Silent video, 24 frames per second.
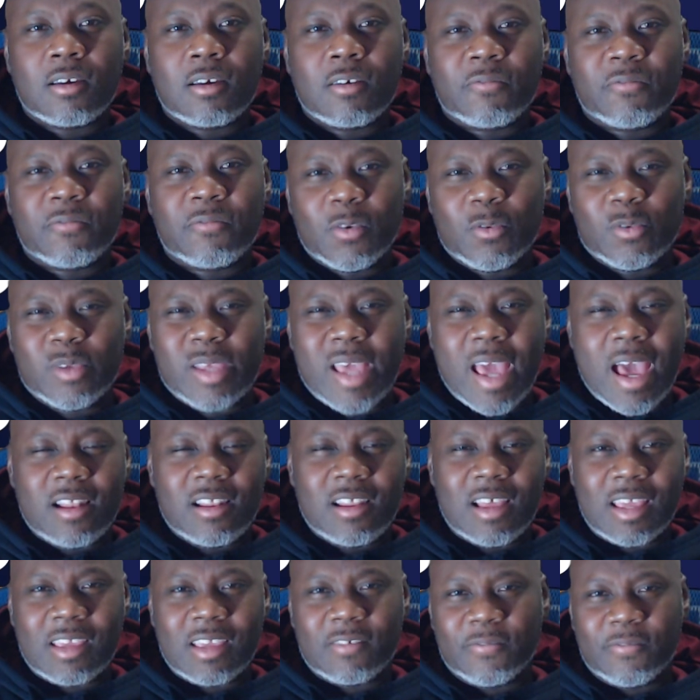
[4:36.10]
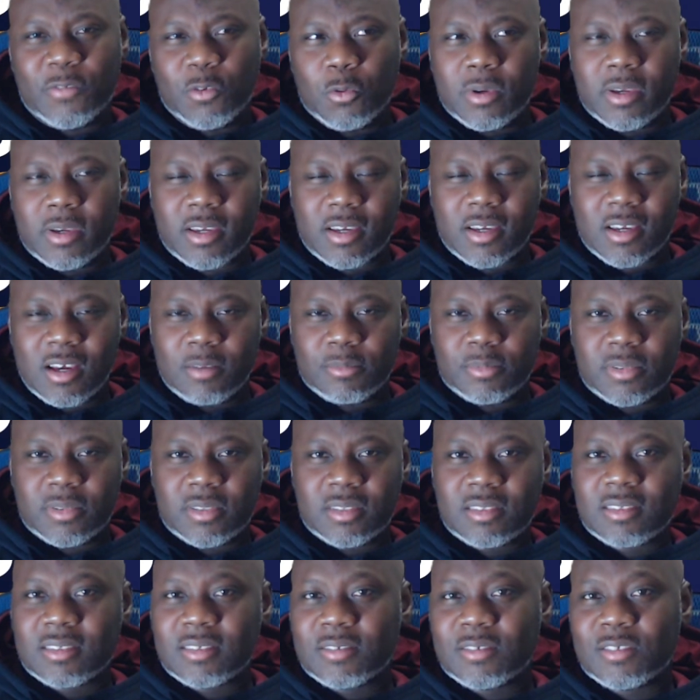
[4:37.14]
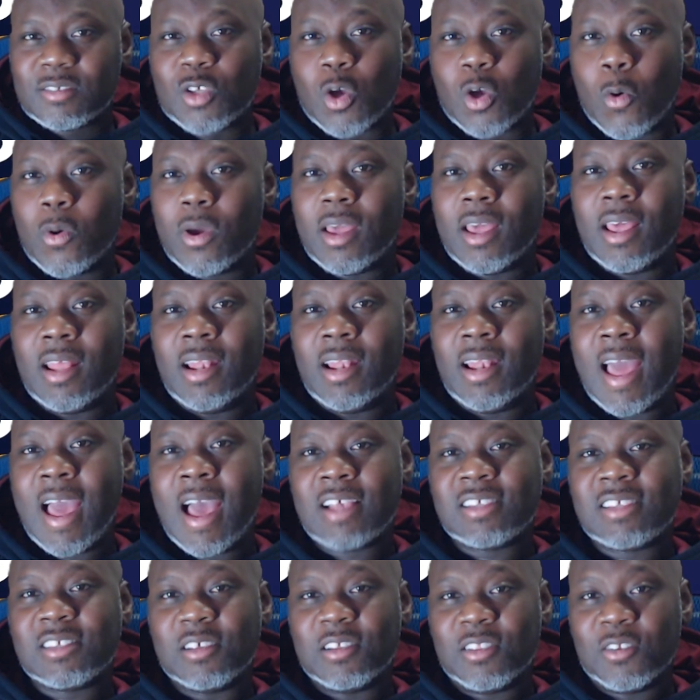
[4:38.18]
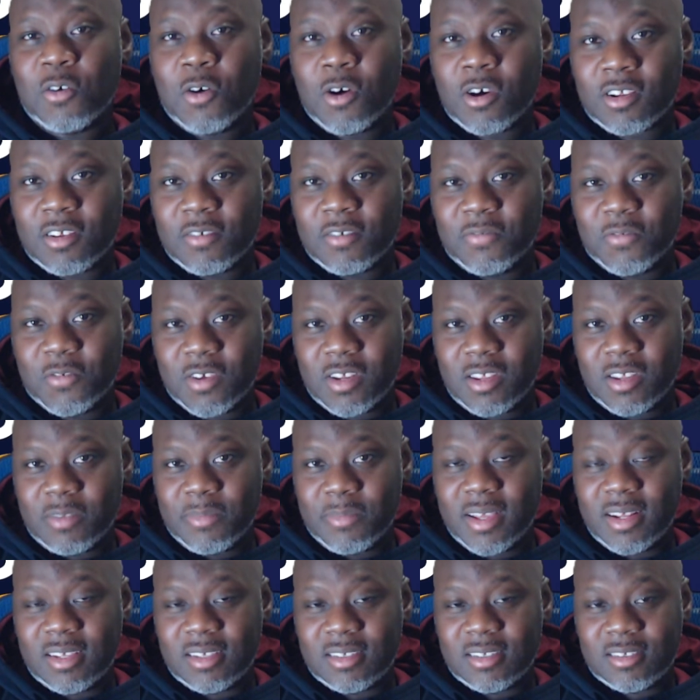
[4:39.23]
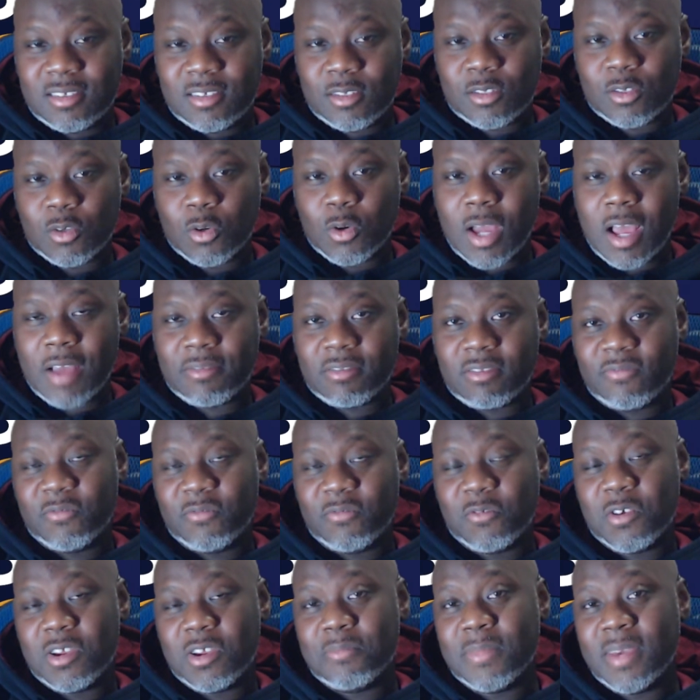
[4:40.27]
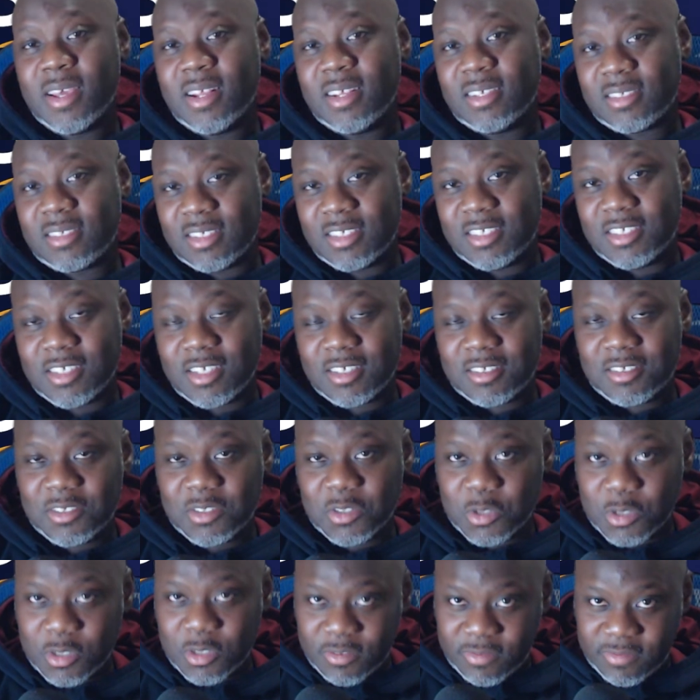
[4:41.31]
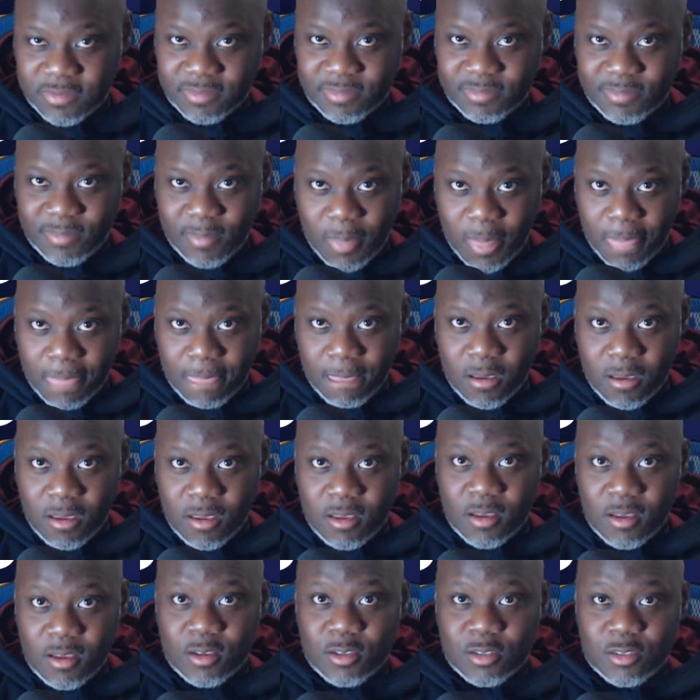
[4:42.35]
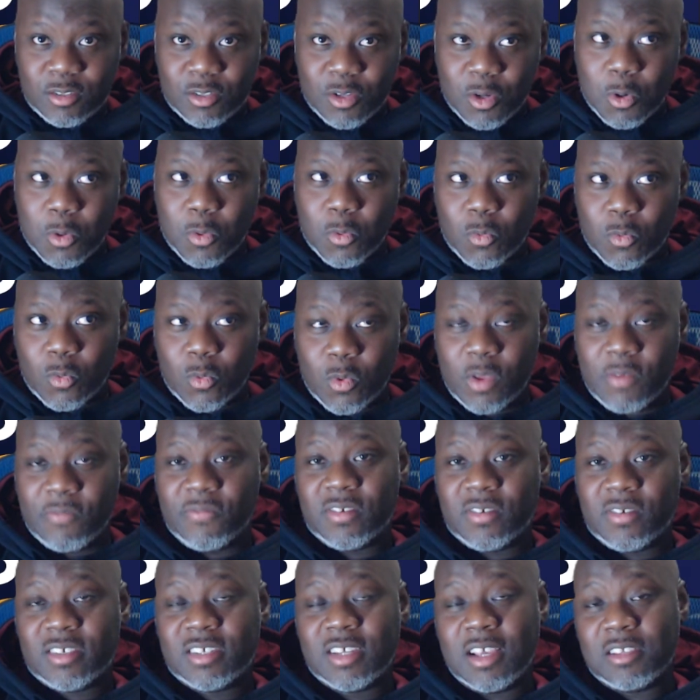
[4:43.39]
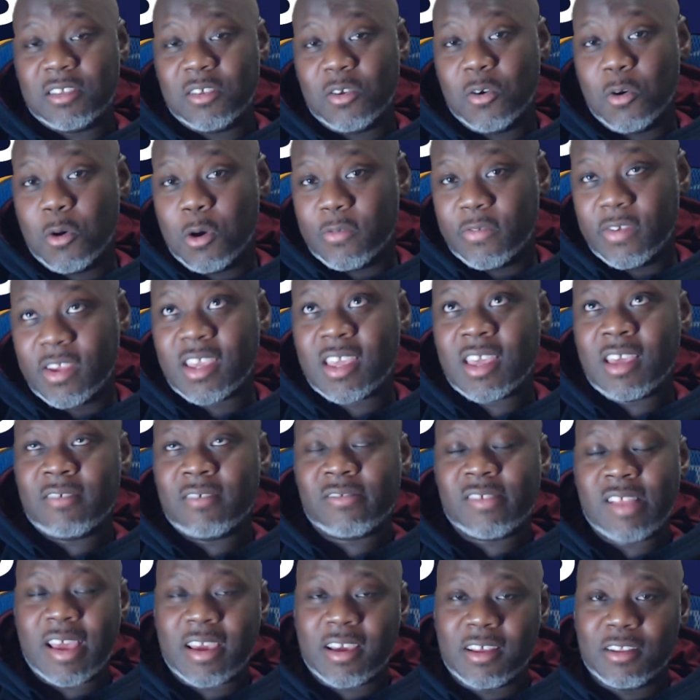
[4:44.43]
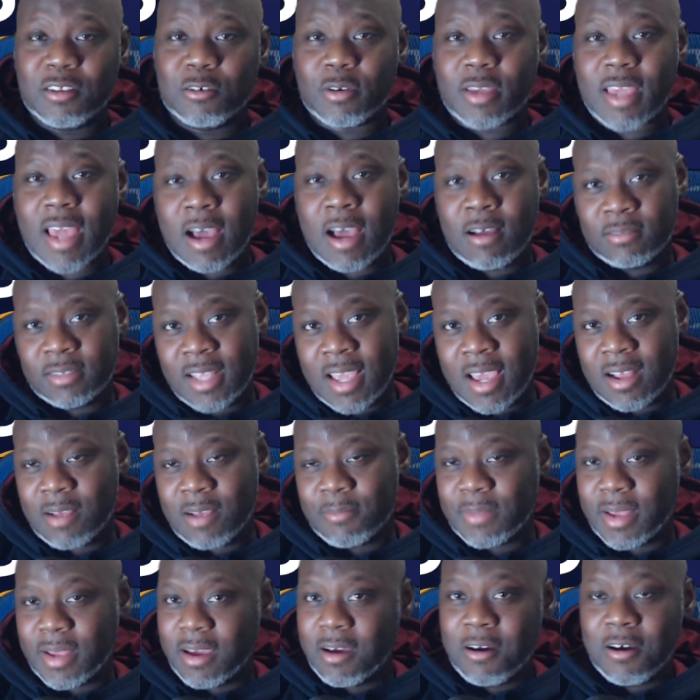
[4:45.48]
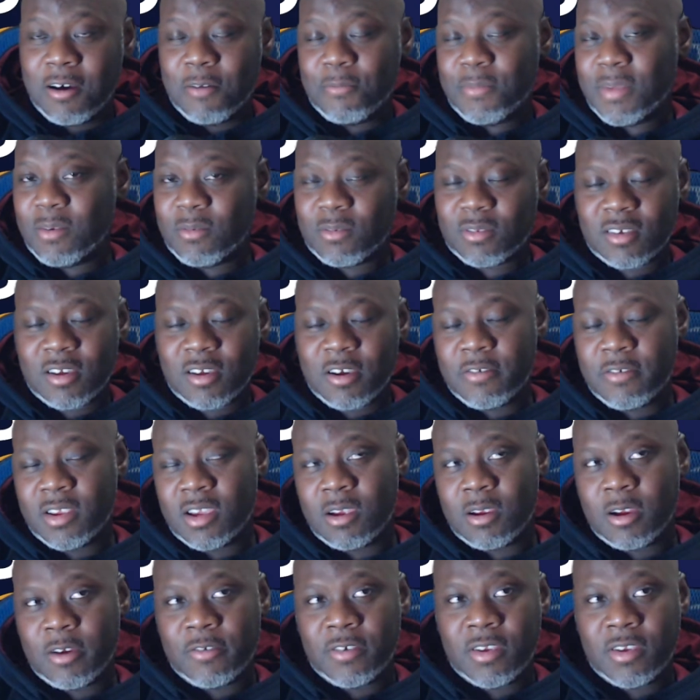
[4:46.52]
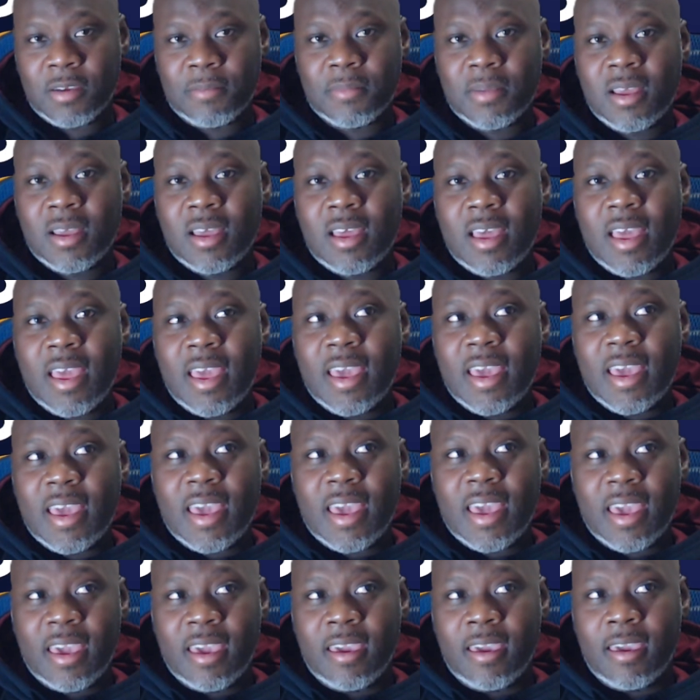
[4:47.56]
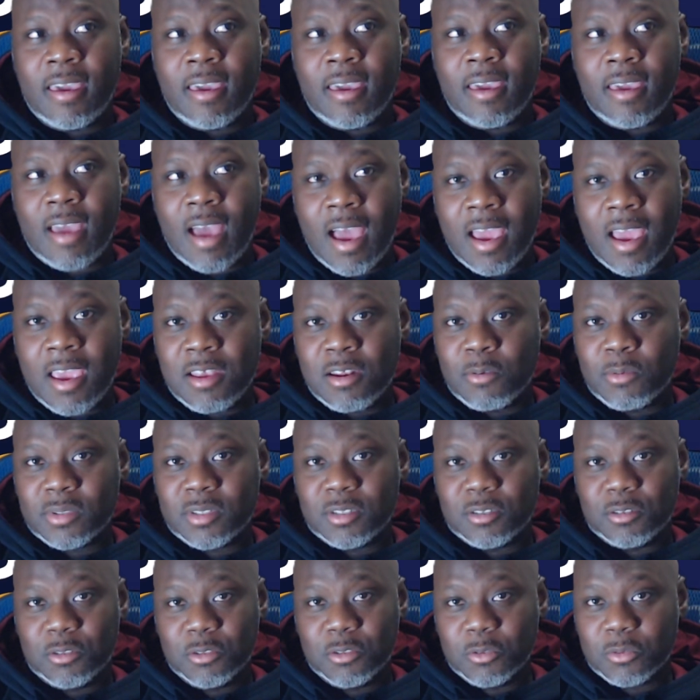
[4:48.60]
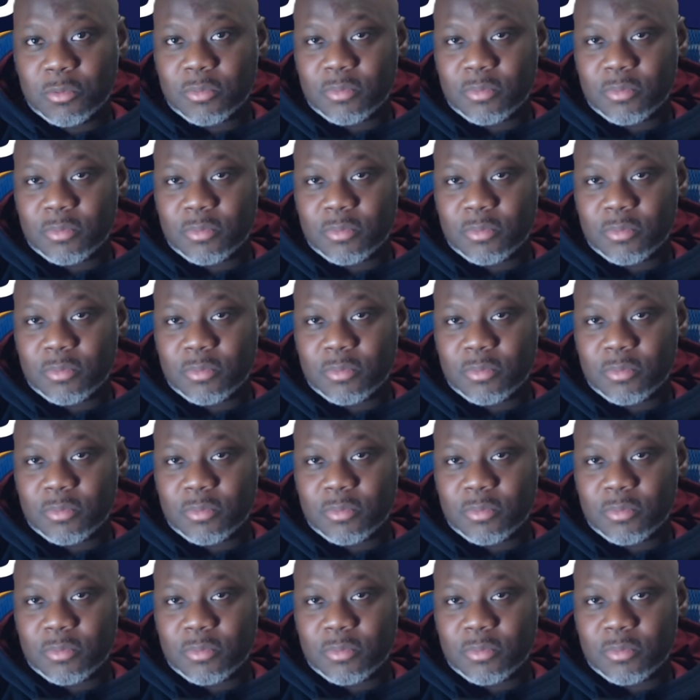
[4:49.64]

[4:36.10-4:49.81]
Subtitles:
we had like a few hiccups. So it lasted longer than 40 minutes. So after 40 minutes, it shuts off. So when it shuts off, it gets like a little countdown. I'm like, oh man, hurry up, hurry up. And I didn't know what to do.